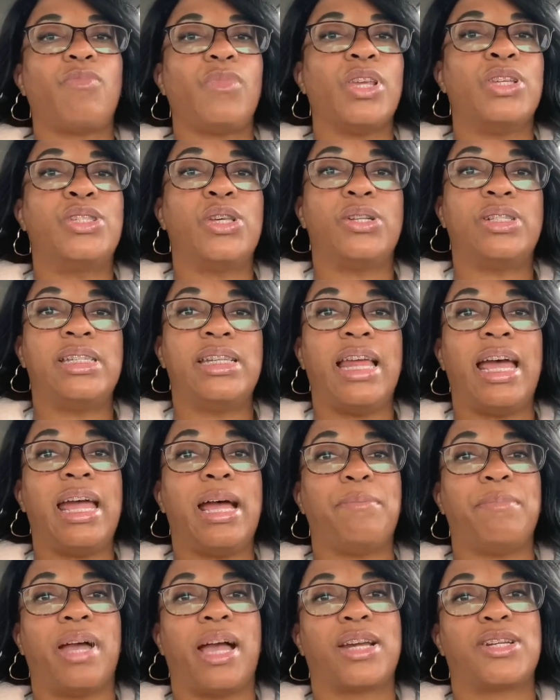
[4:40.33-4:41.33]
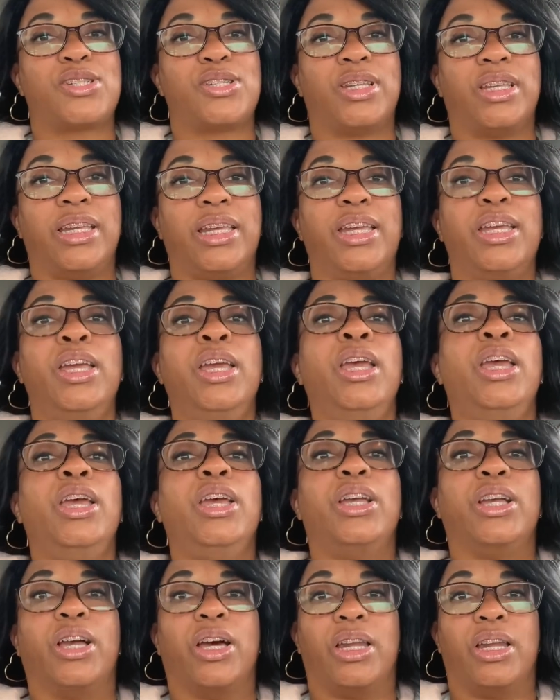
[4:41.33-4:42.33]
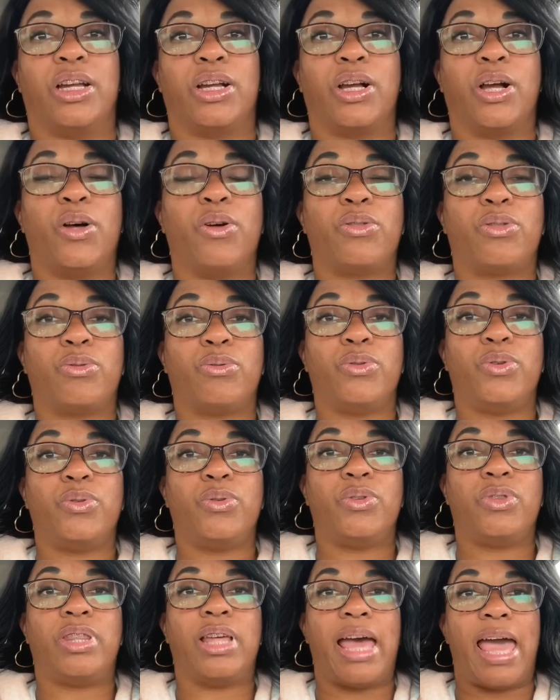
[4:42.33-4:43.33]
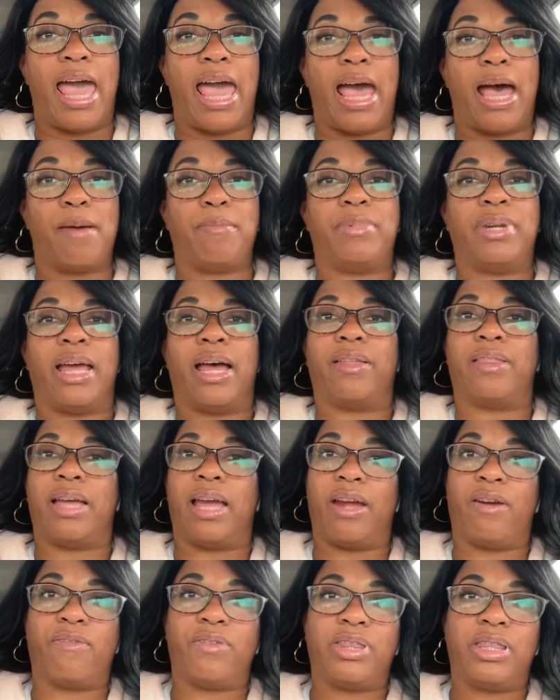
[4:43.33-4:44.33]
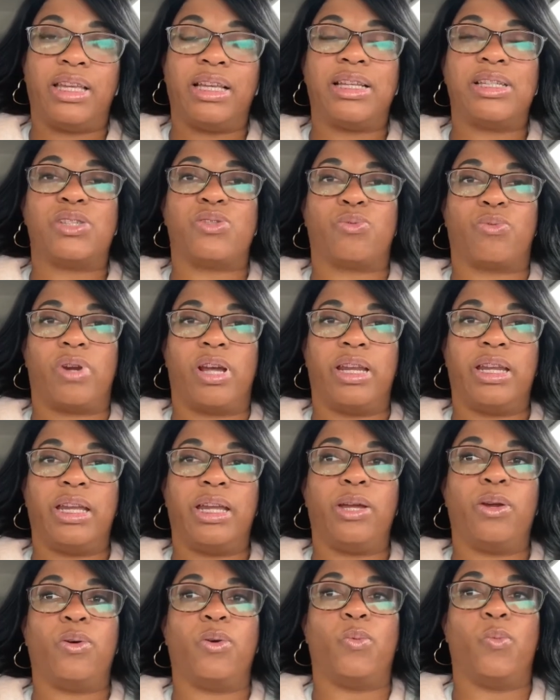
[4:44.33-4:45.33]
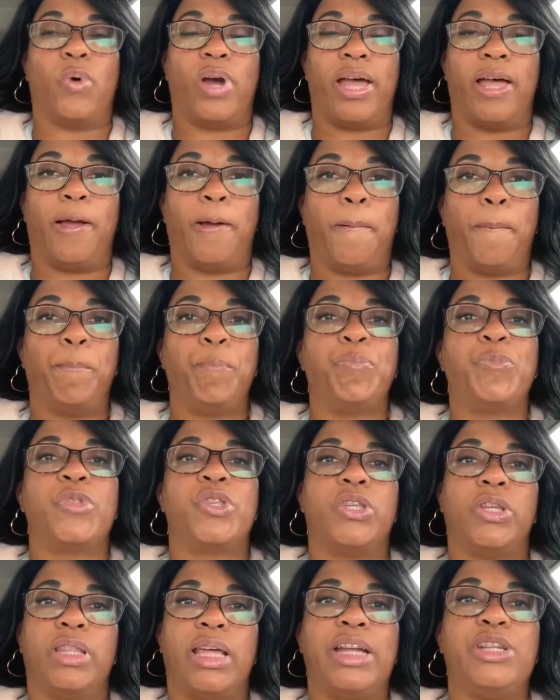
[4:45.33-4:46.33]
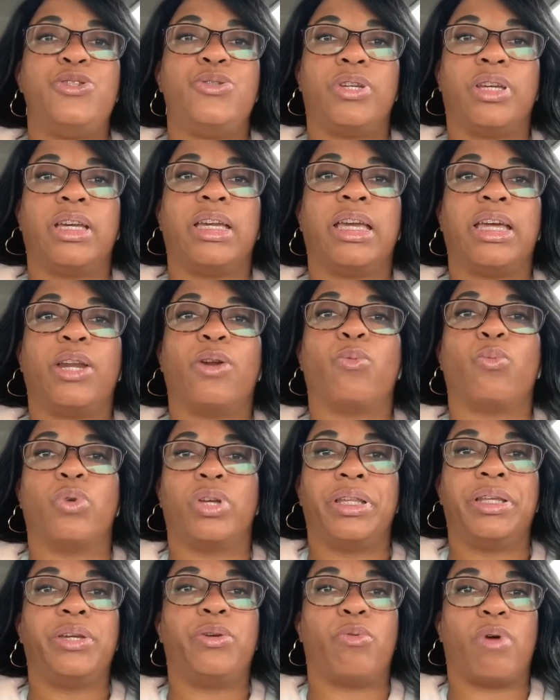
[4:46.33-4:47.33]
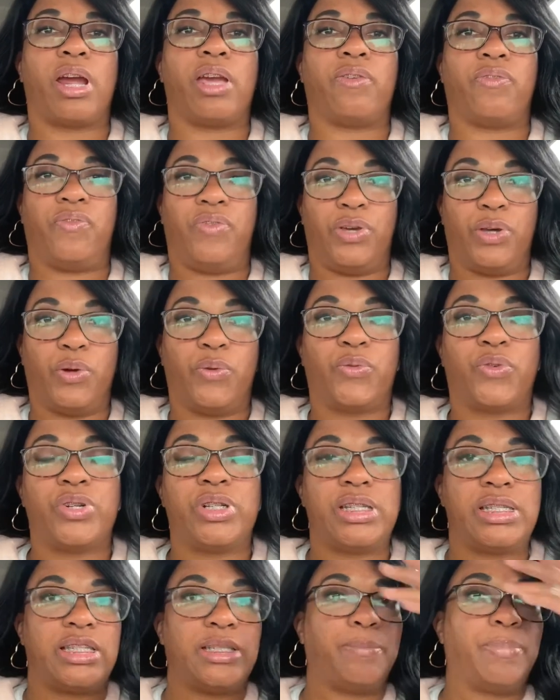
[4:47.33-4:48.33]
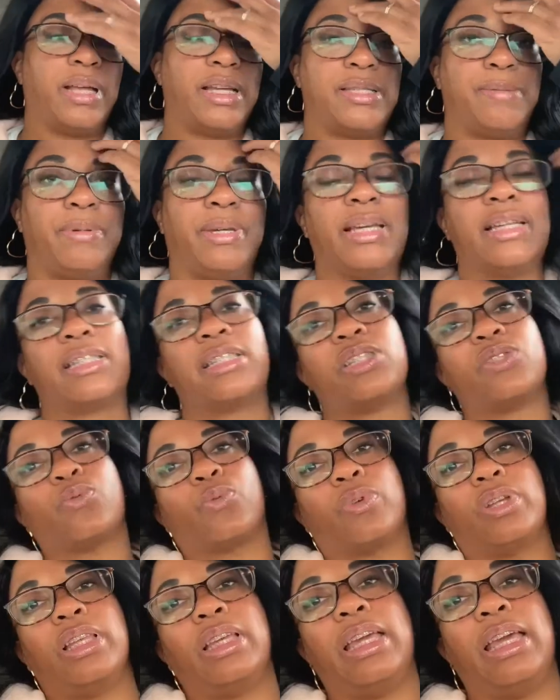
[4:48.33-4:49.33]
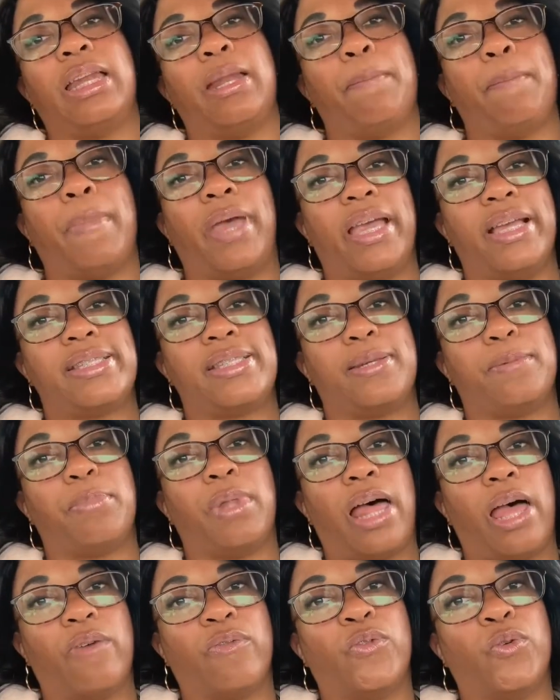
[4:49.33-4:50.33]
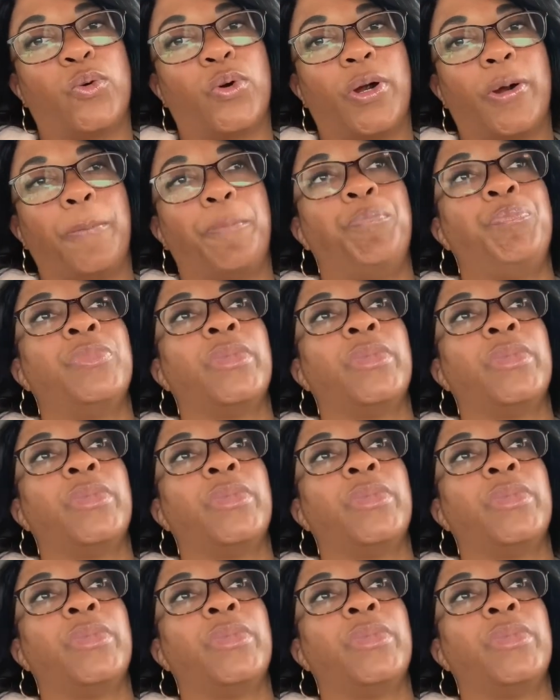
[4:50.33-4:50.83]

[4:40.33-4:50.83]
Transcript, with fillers: So today I'm actually going to go through the app now that everything is running well so that you can get a really great feel for Disney Plus because it's really an amazing platform.